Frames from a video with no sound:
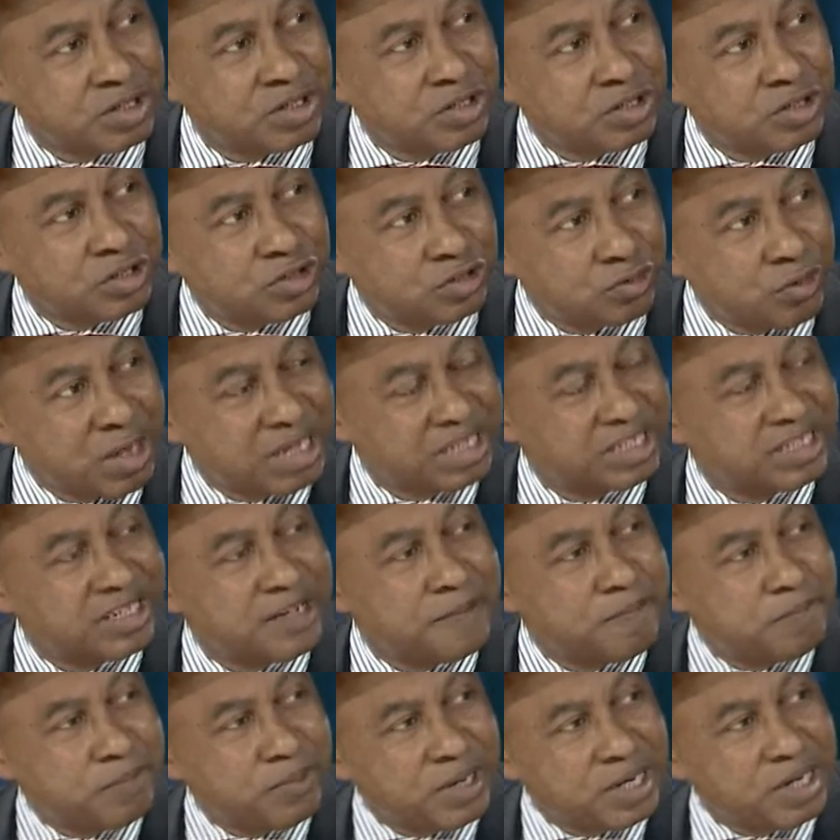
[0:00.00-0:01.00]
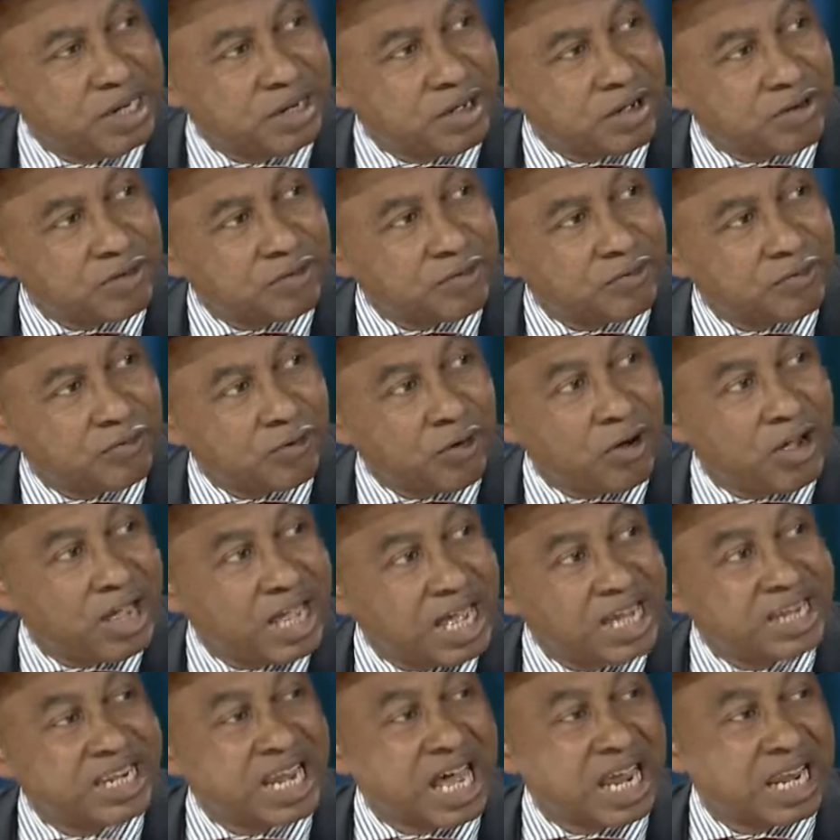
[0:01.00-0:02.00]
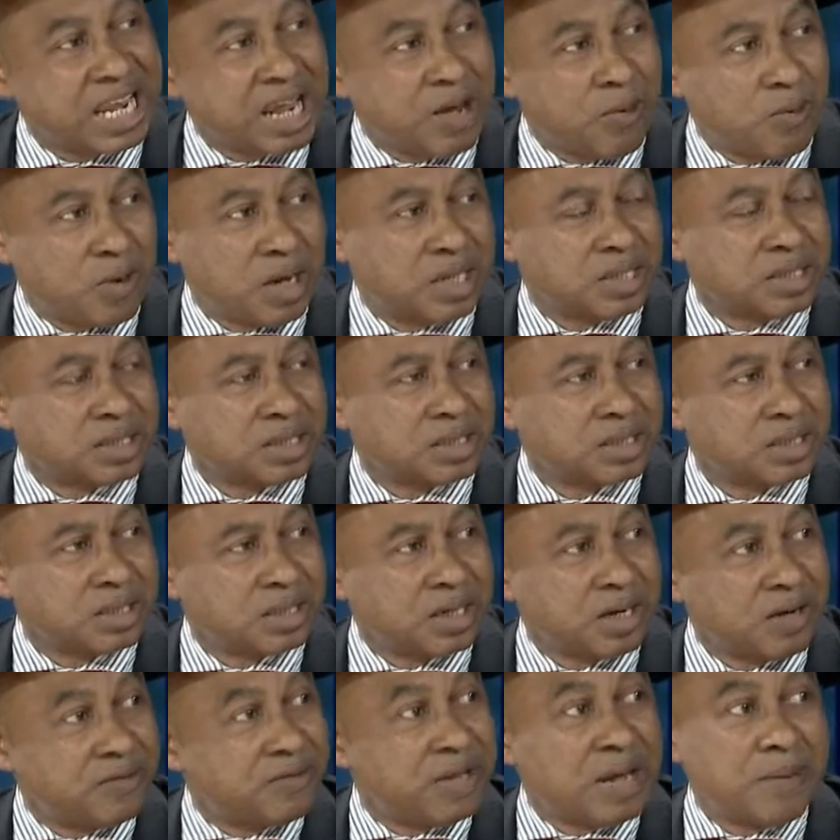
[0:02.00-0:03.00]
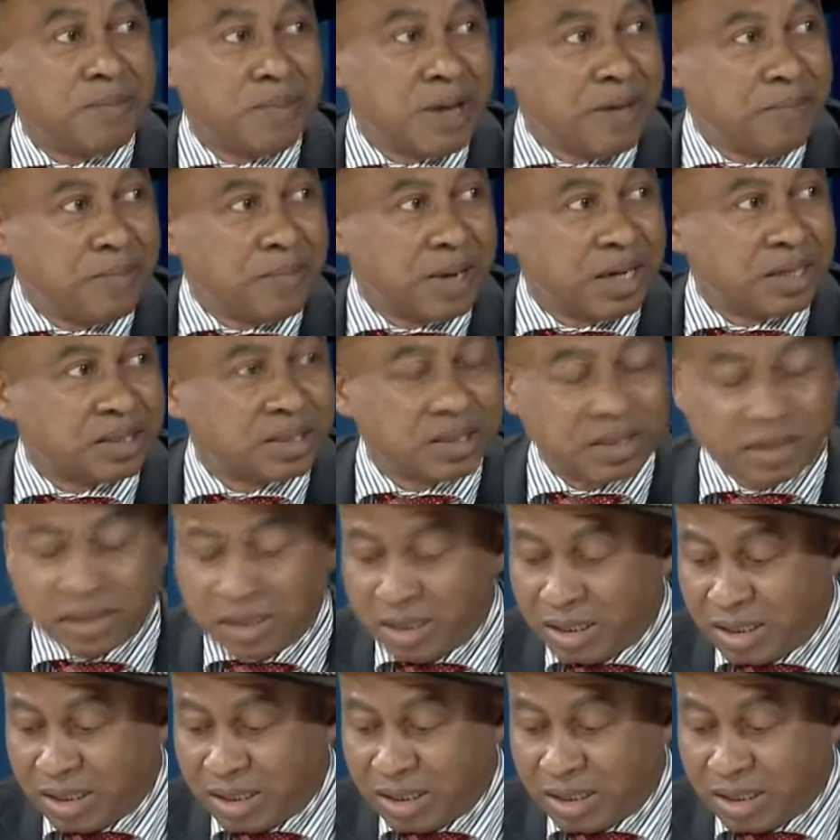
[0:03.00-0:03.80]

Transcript: 20 billion for an allowance of their members.